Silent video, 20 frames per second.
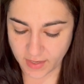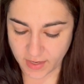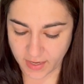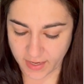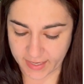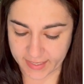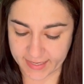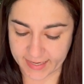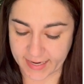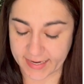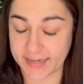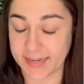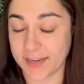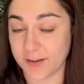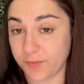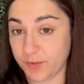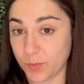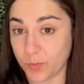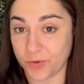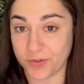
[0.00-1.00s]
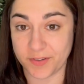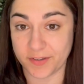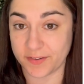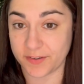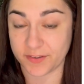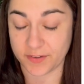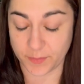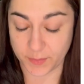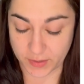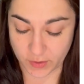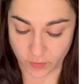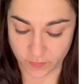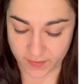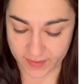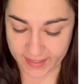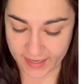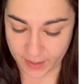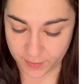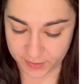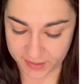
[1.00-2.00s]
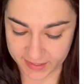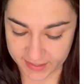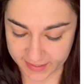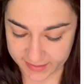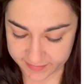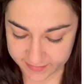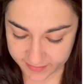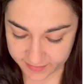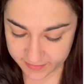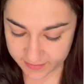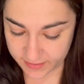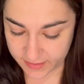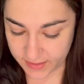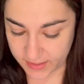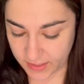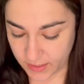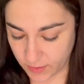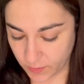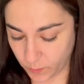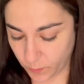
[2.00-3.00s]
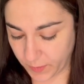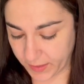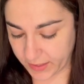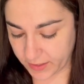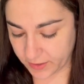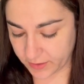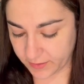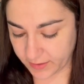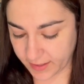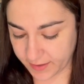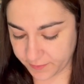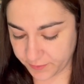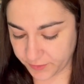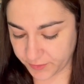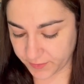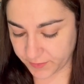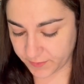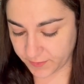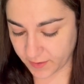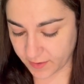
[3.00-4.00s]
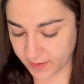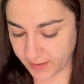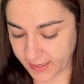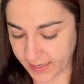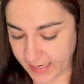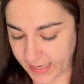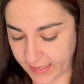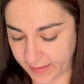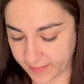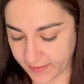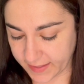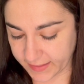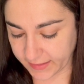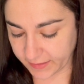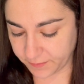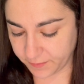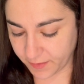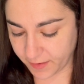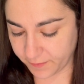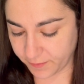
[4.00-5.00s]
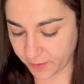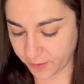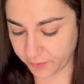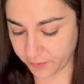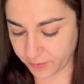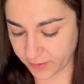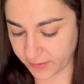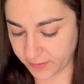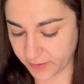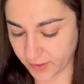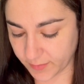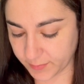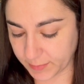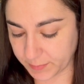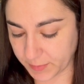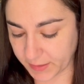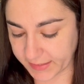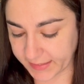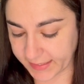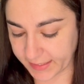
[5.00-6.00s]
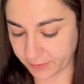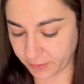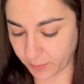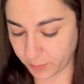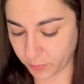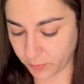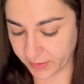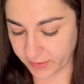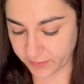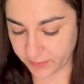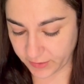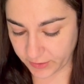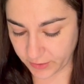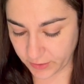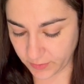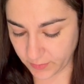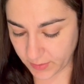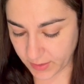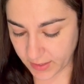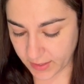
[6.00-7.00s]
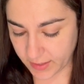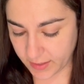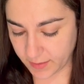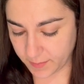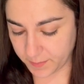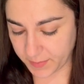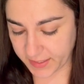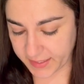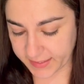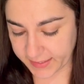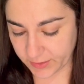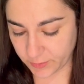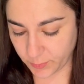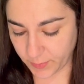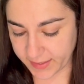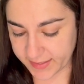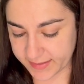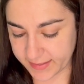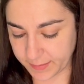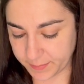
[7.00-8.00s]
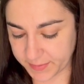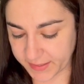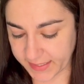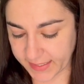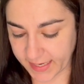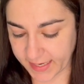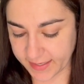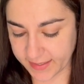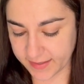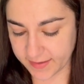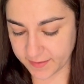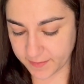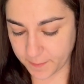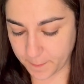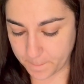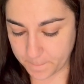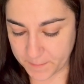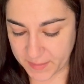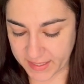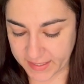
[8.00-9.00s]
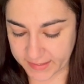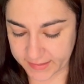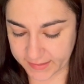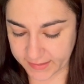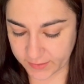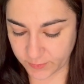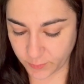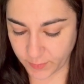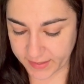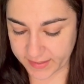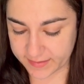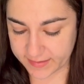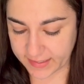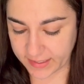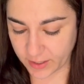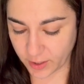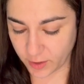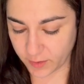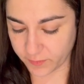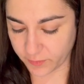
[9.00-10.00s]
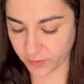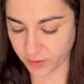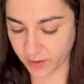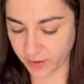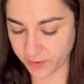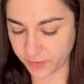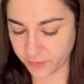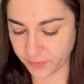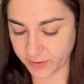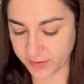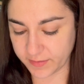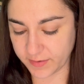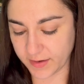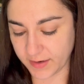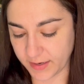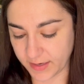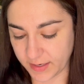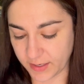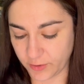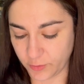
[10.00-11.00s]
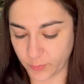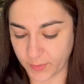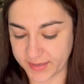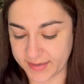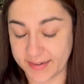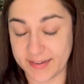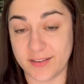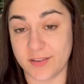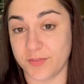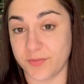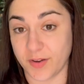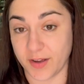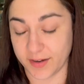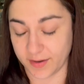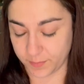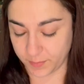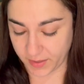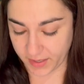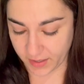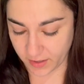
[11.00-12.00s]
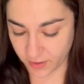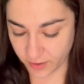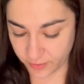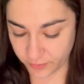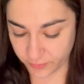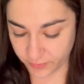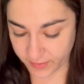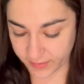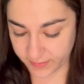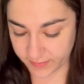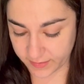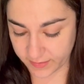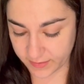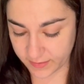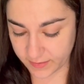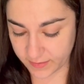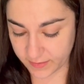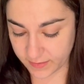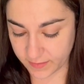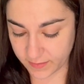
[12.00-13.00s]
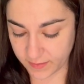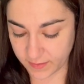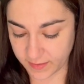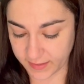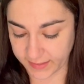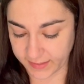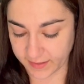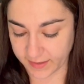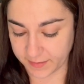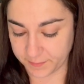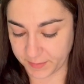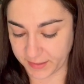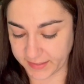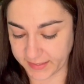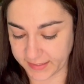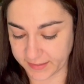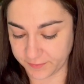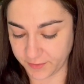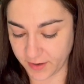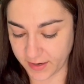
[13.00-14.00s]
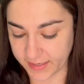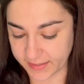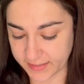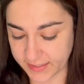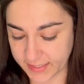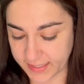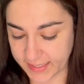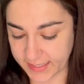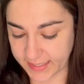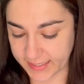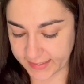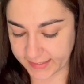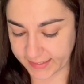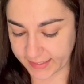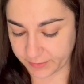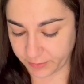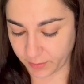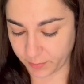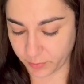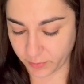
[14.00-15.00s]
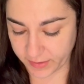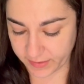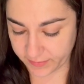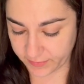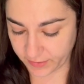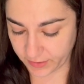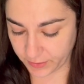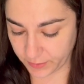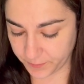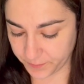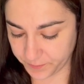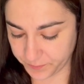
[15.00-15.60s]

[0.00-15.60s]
Again, if you wanted to do it on the calculator, we could have just done 8,500 times by 0.2, because 20% means 20 over 100, 20 divided by 100, this line means divide, is 0.2.